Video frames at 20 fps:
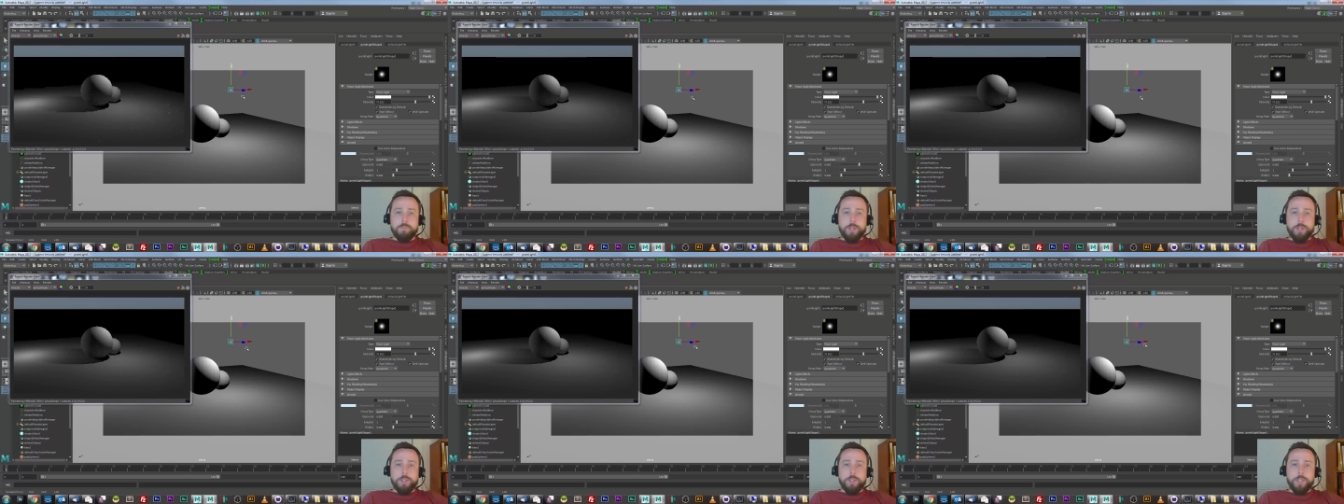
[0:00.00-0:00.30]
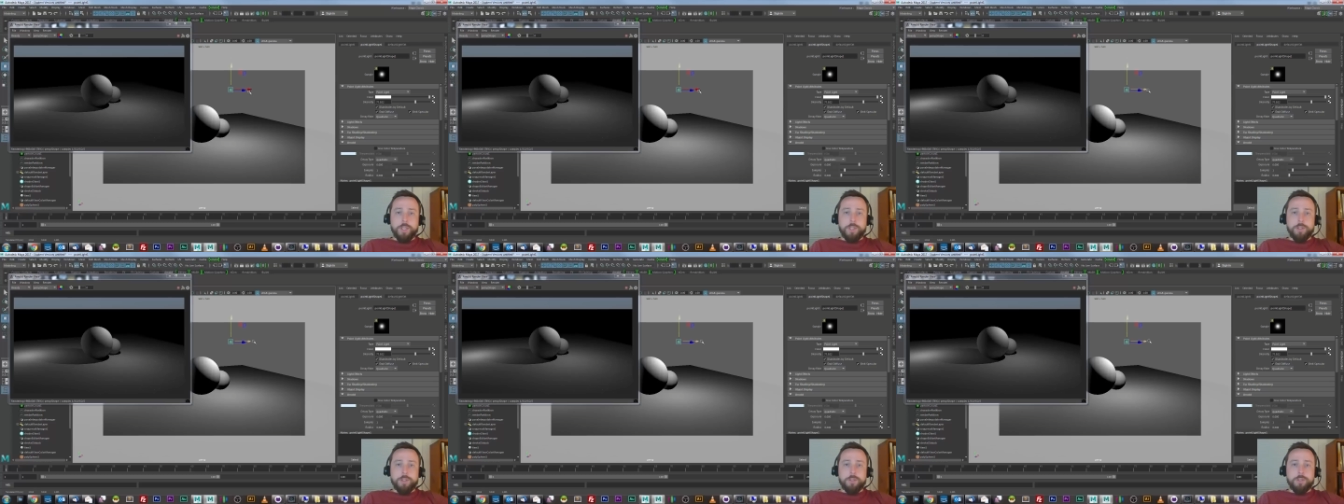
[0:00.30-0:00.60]
make
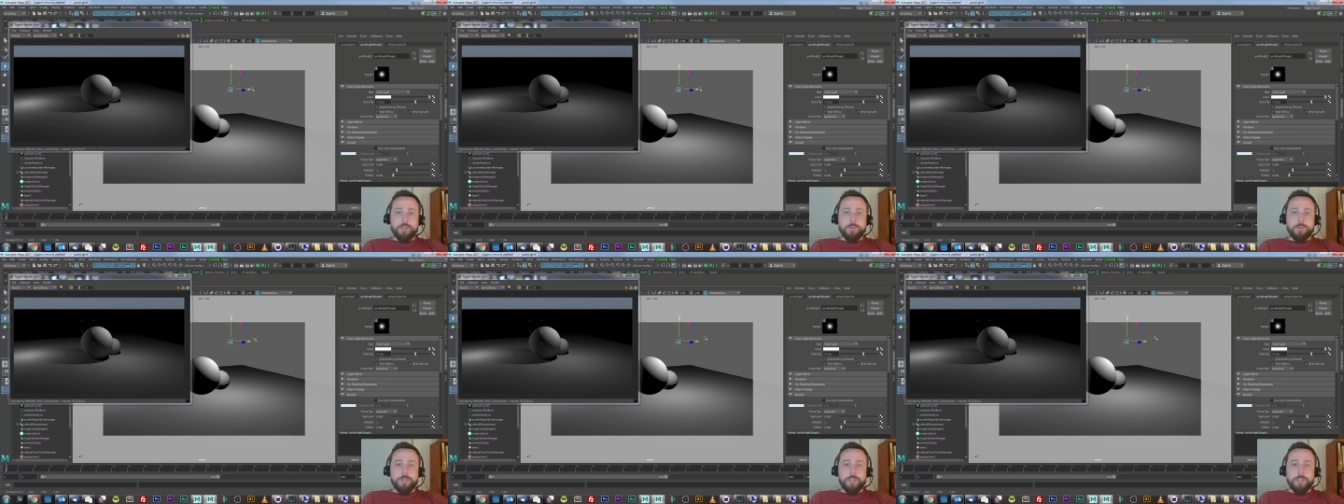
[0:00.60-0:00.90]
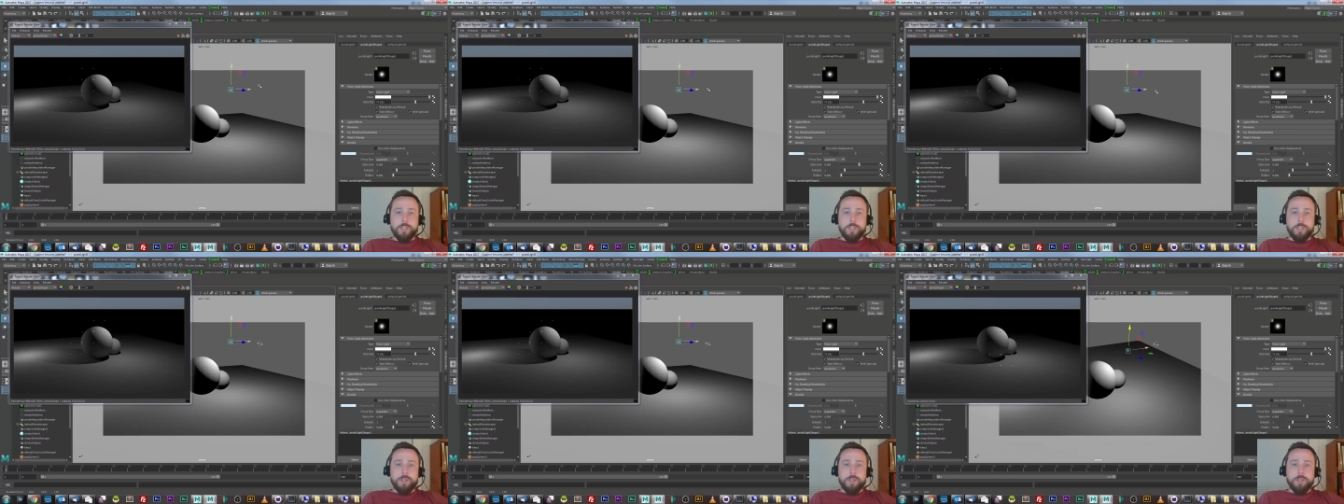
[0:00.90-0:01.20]
changes to a
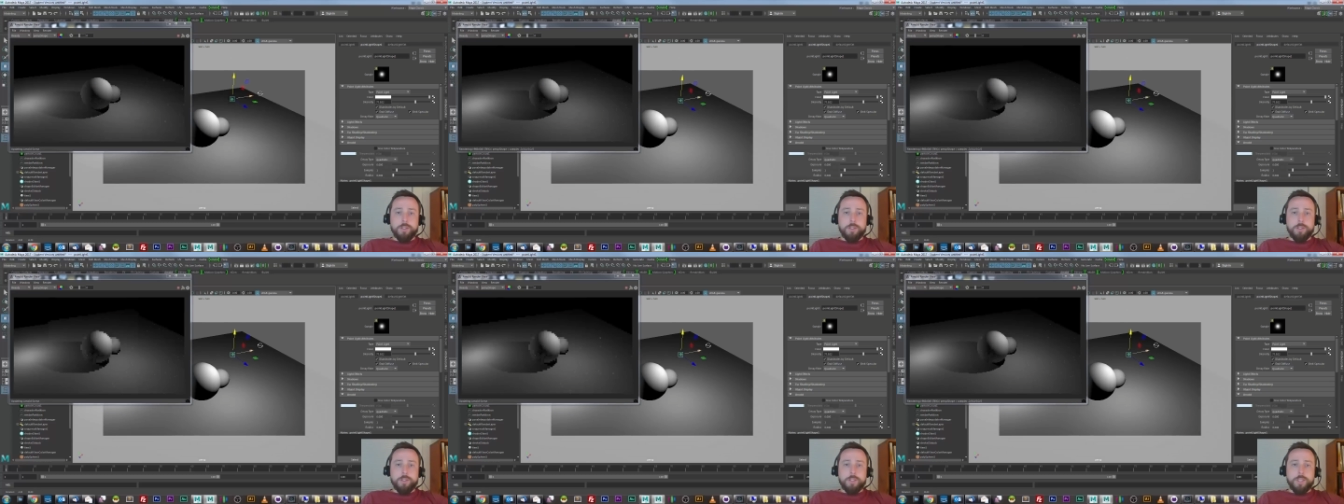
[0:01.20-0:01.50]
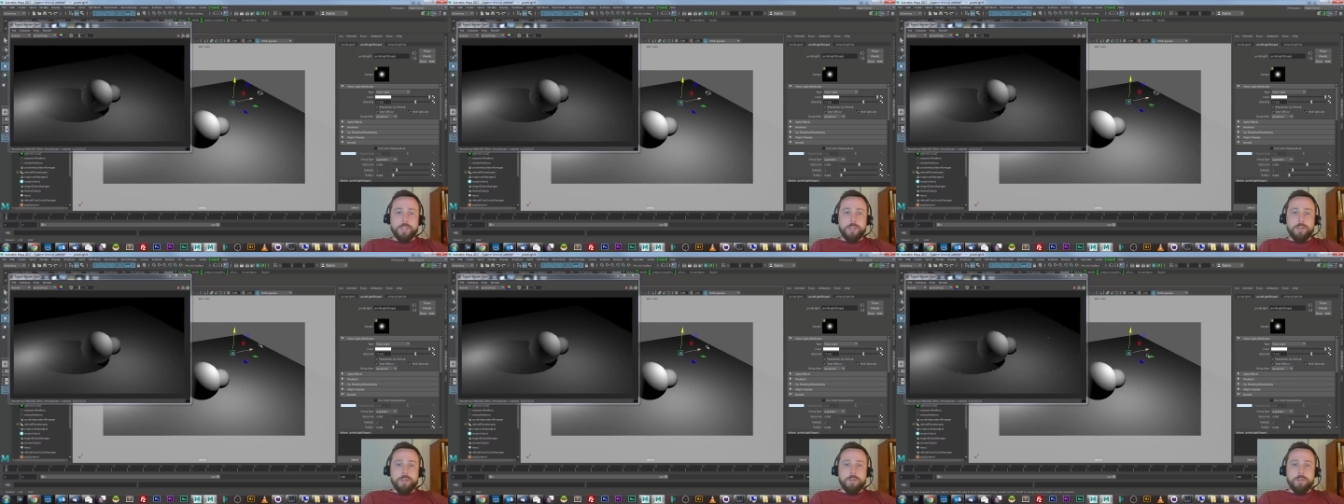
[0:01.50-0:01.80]
scene and
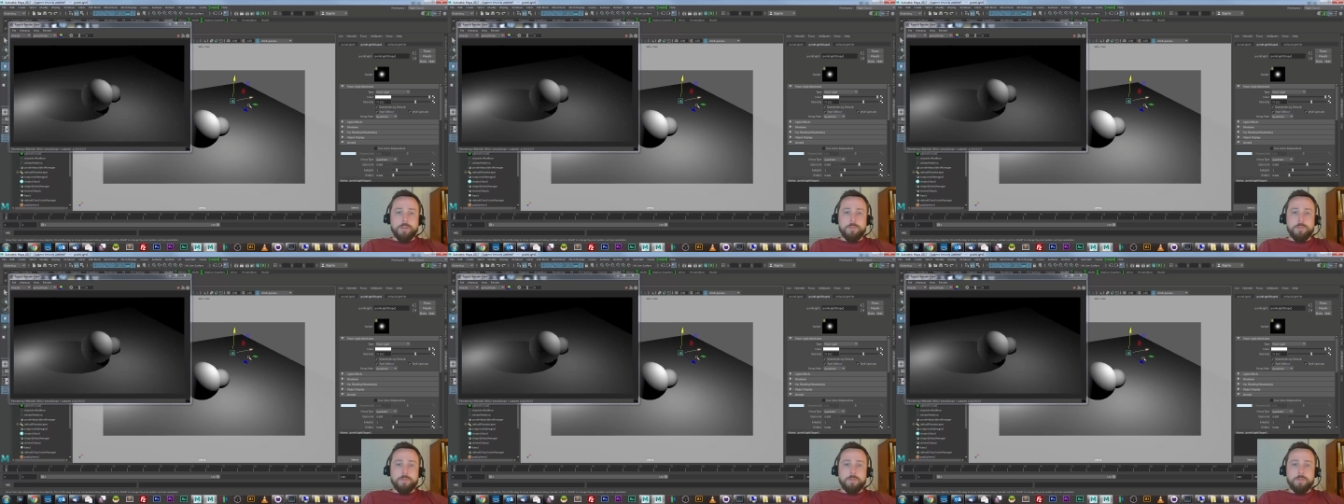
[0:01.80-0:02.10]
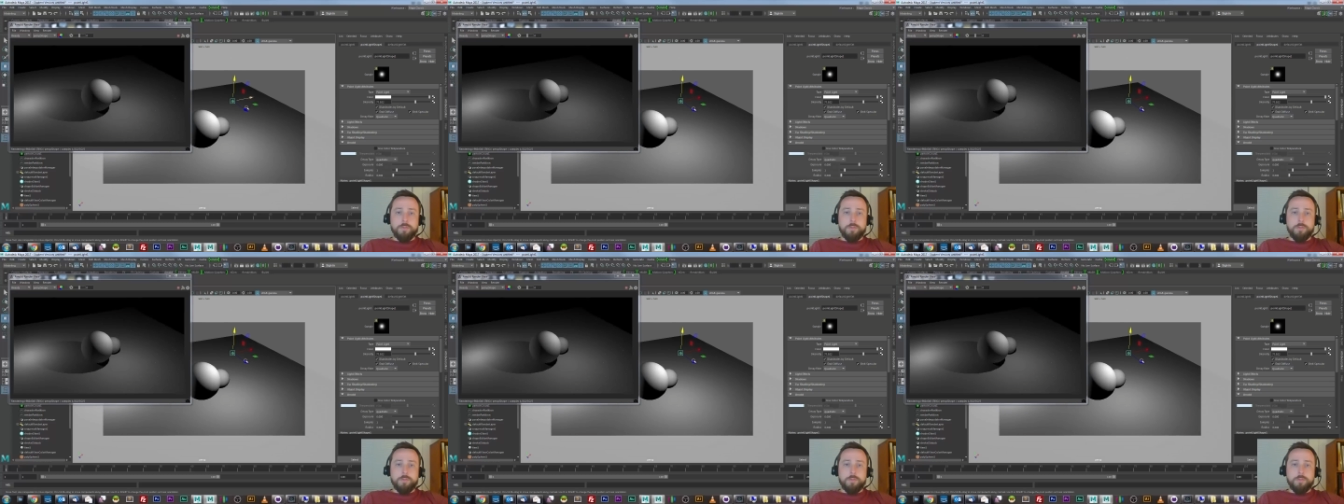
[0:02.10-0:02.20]
see